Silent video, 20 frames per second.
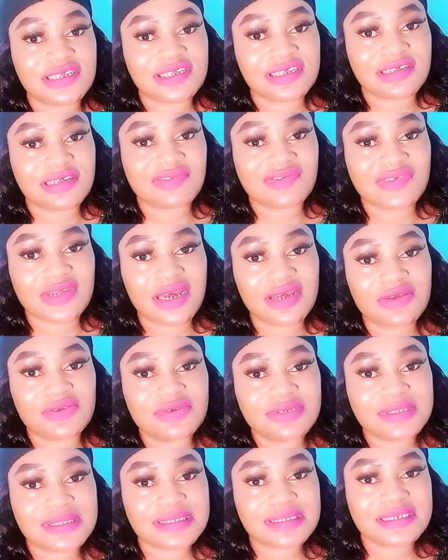you are
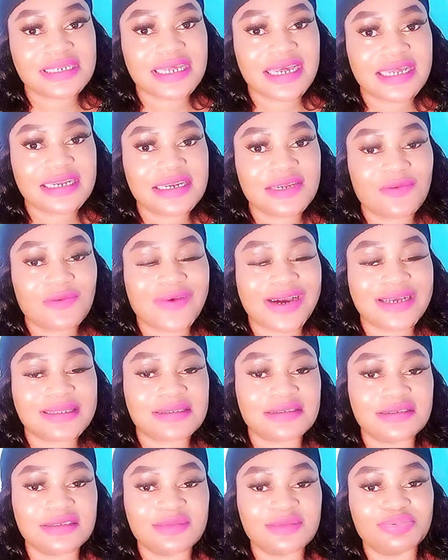using any
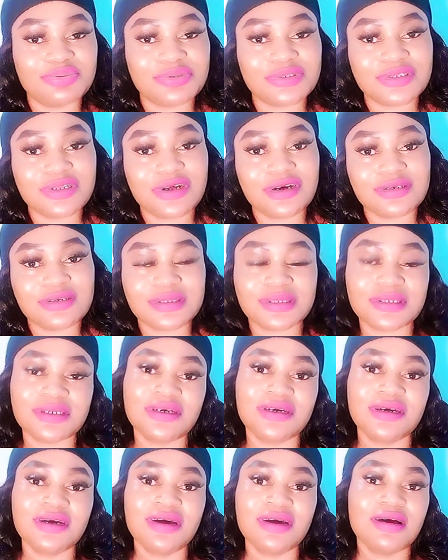whitening product,
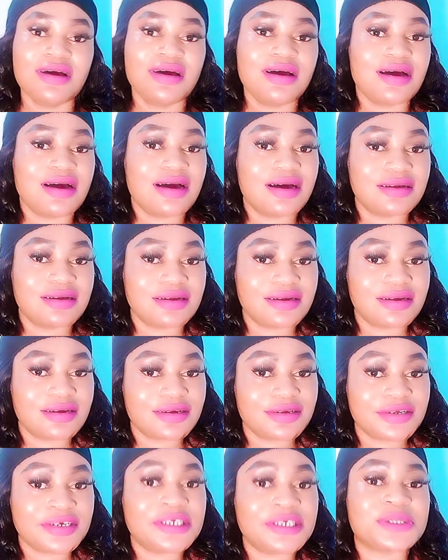
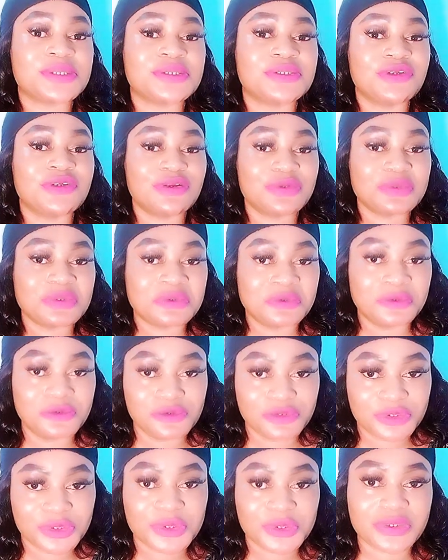it's not
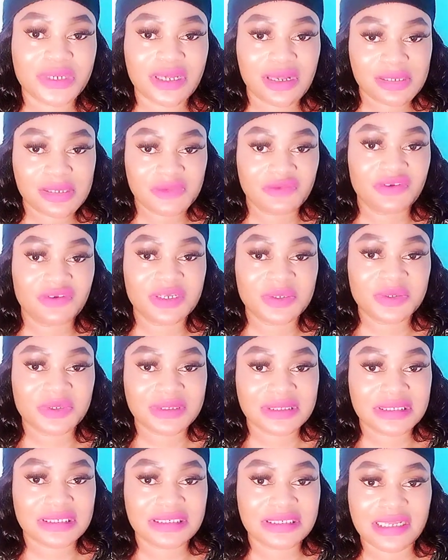good to exfoliate your
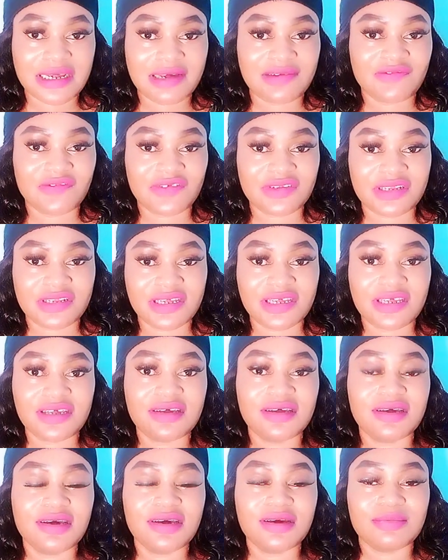skin every
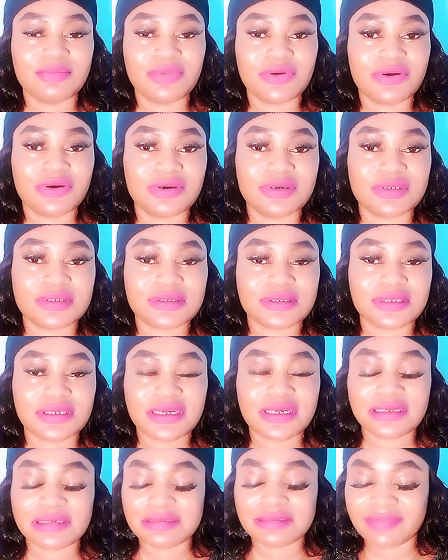day, because
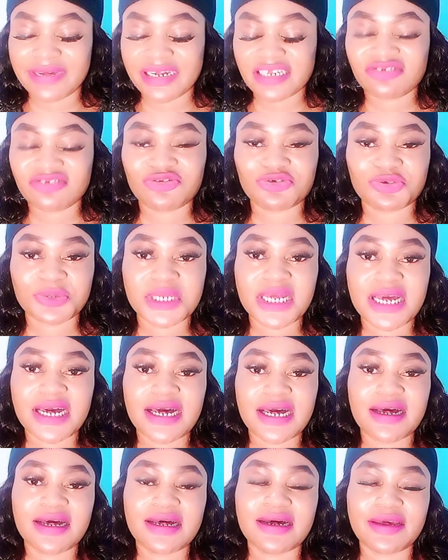it might
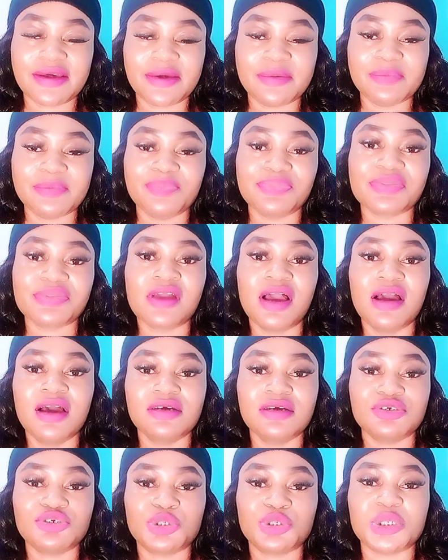trigger
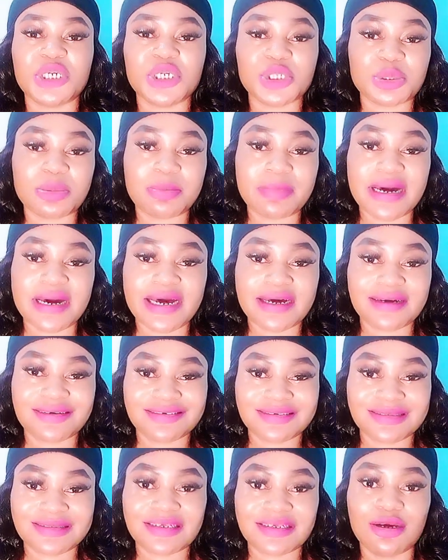stretch
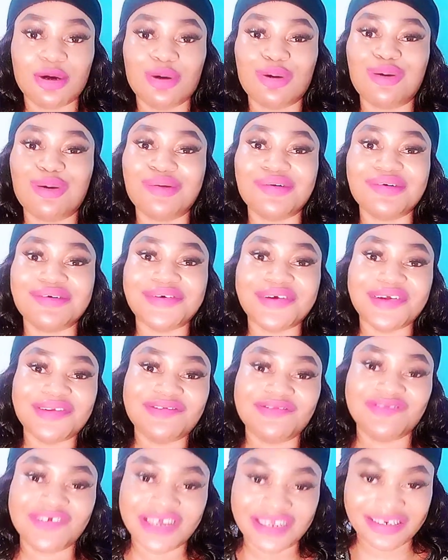marks or
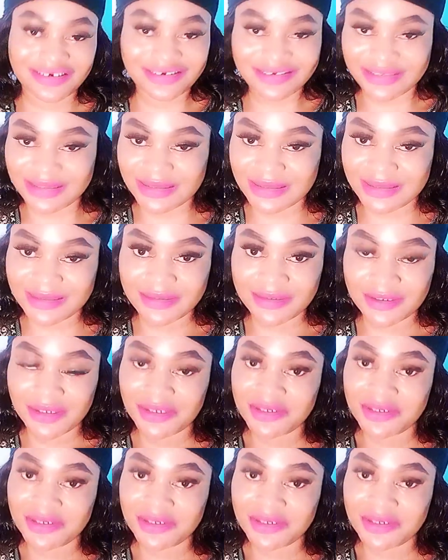growing veins.